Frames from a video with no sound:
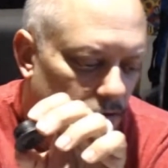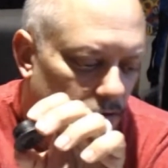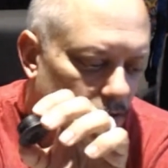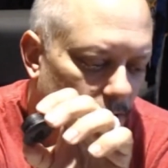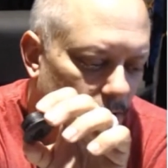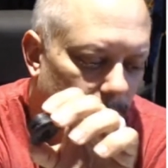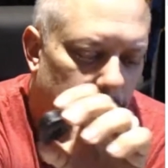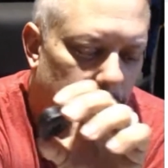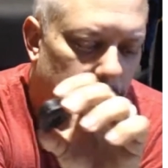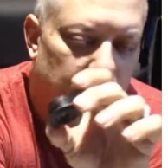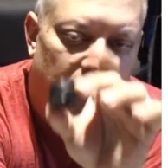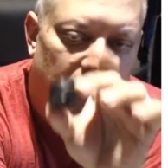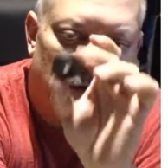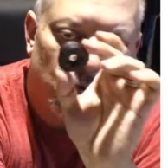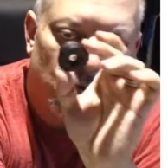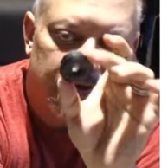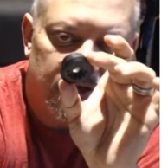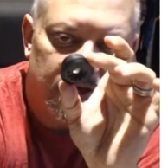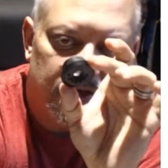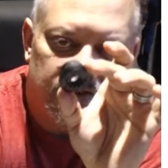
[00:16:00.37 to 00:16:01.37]
But what
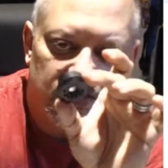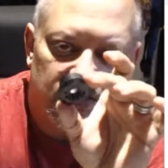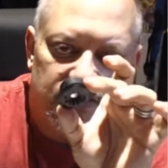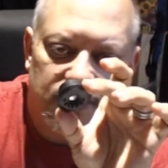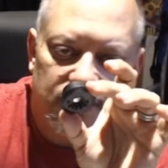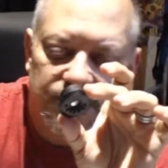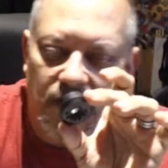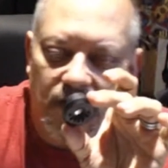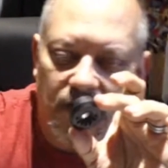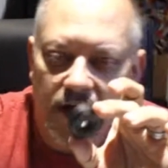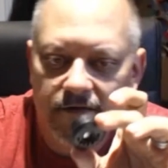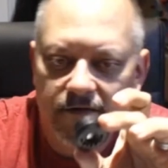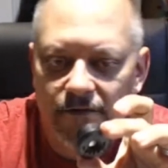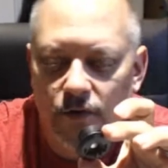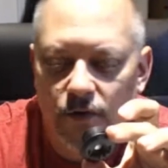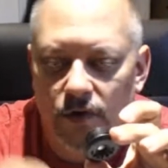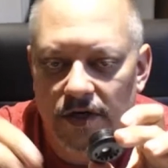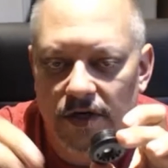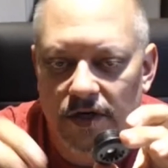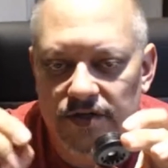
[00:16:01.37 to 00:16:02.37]
this is designed
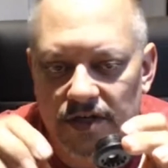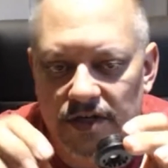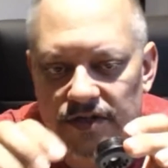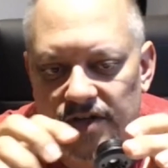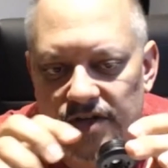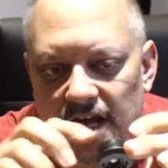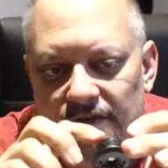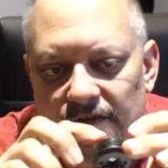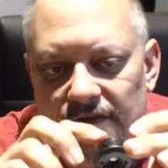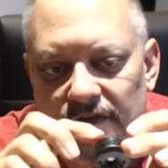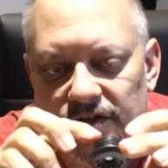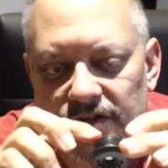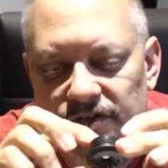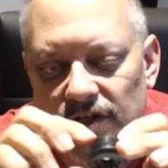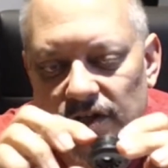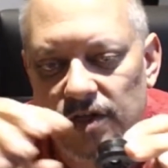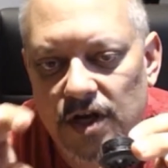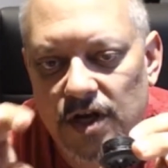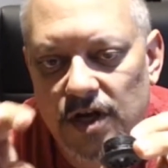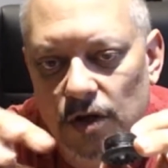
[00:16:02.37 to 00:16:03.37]
for is inside of a
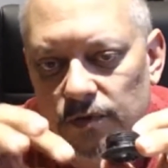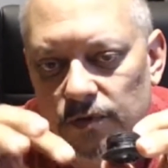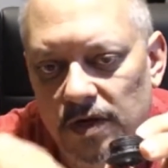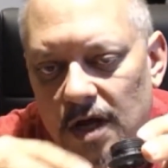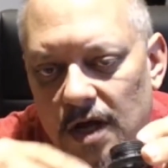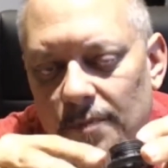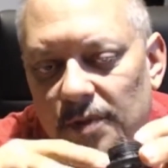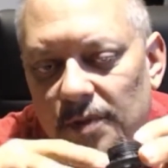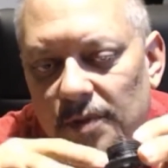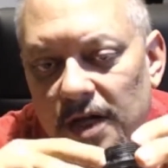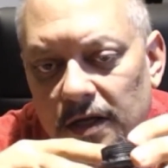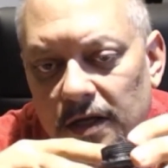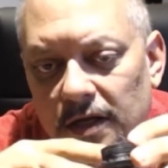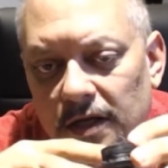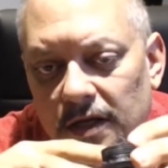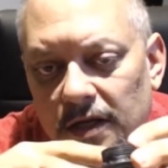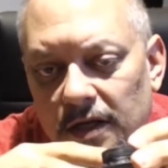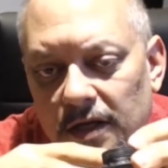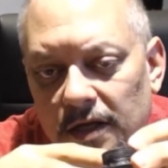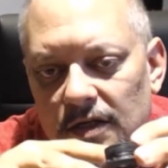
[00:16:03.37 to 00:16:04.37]
silicone coupling.
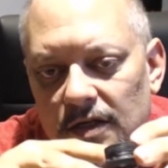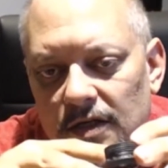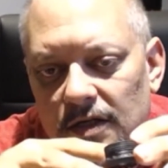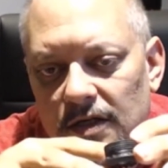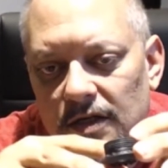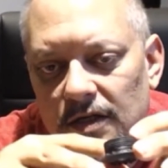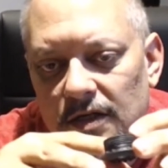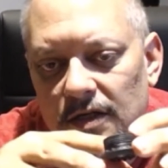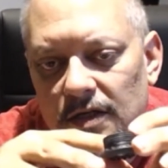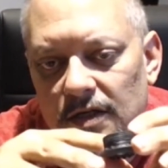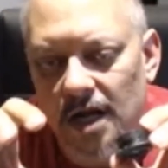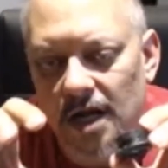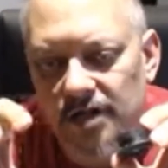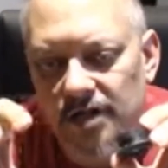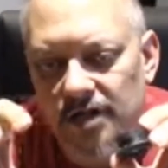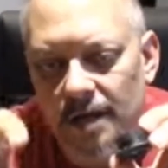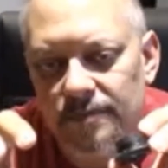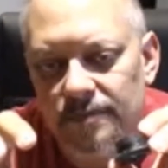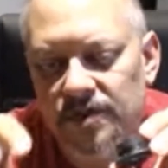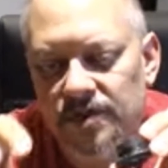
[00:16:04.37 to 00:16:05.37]
So a lot of
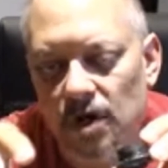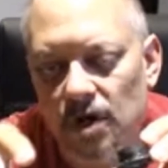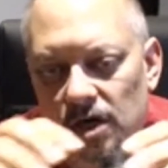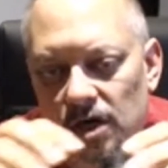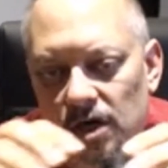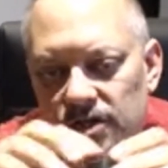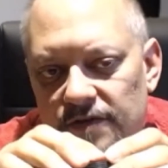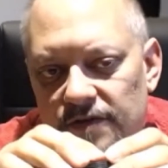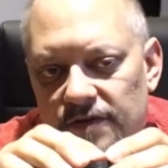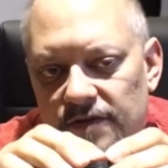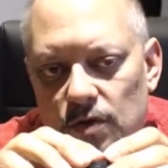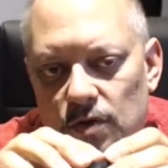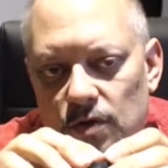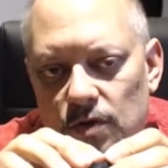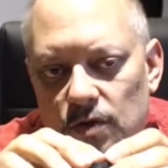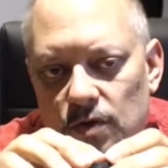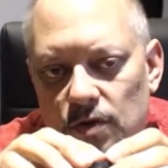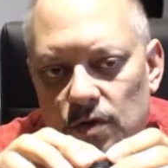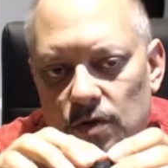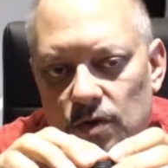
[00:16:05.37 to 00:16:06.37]
times cars, if you
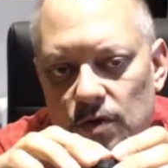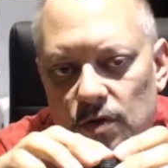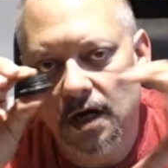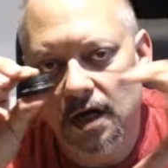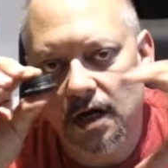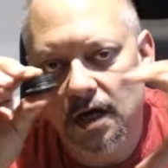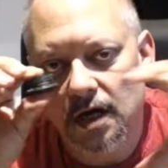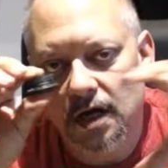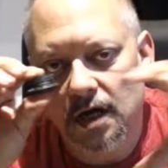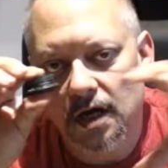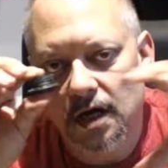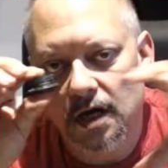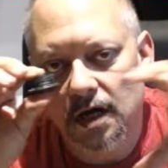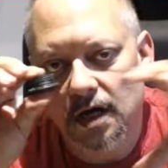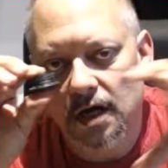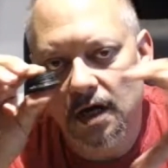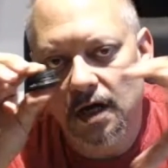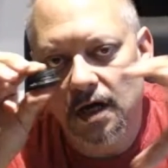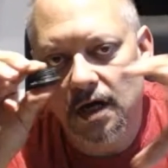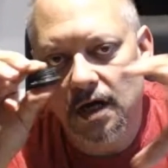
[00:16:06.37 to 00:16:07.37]
in other
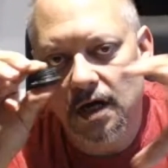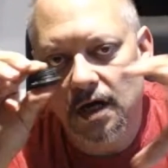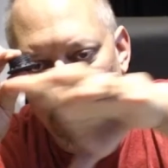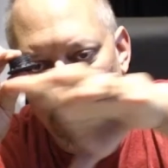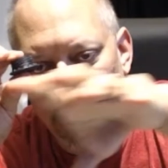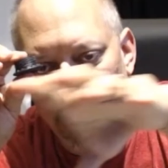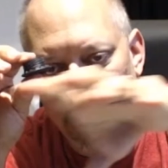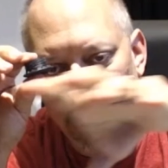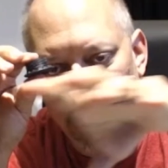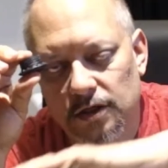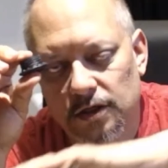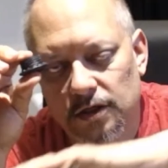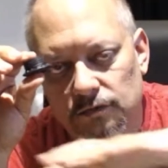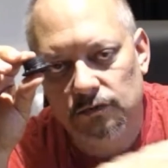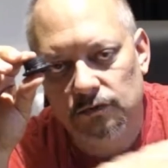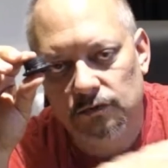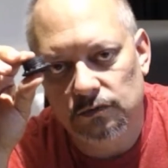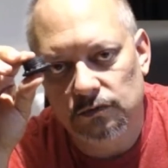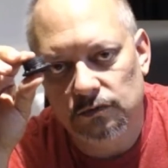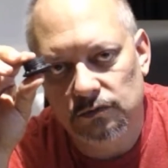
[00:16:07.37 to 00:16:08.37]
parts of the air
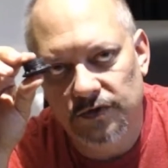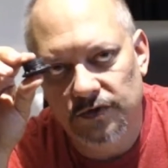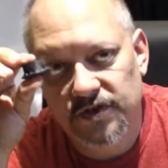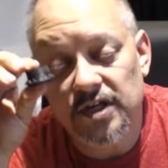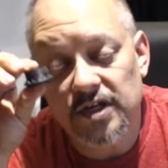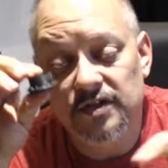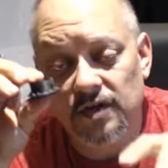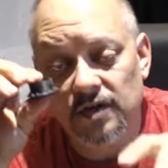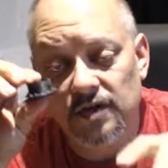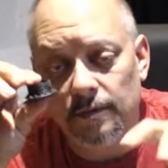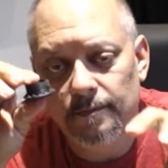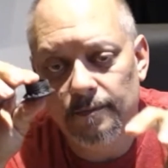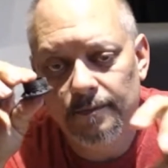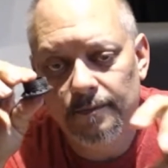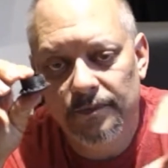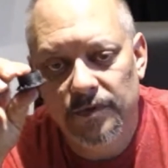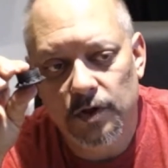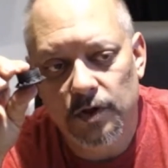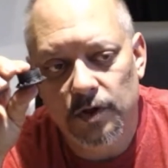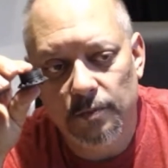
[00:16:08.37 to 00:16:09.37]
system,
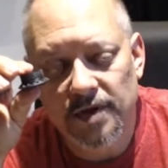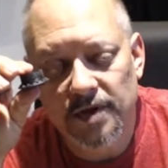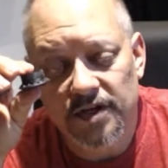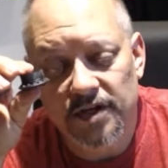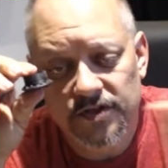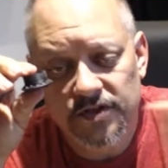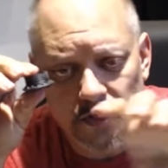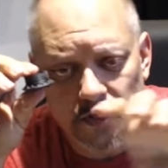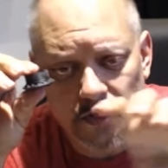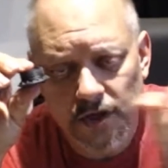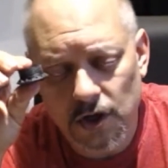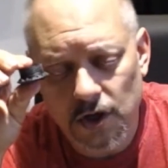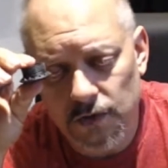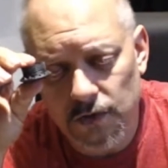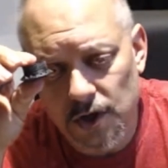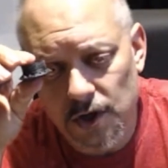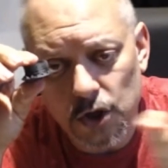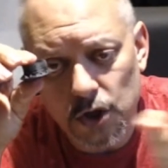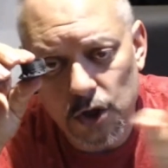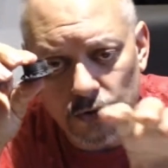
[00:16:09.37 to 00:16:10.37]
there'll be a silicone
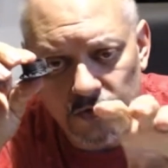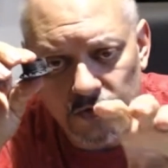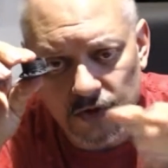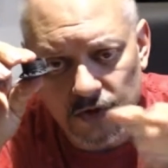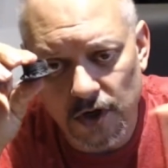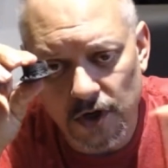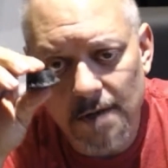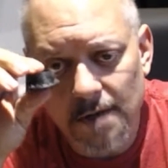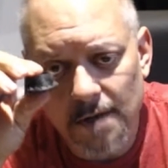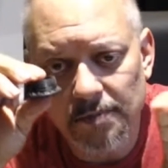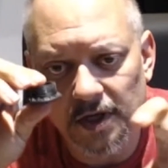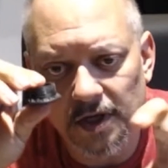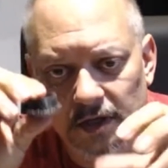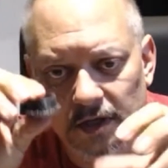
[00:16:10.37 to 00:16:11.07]
hose or a coupling.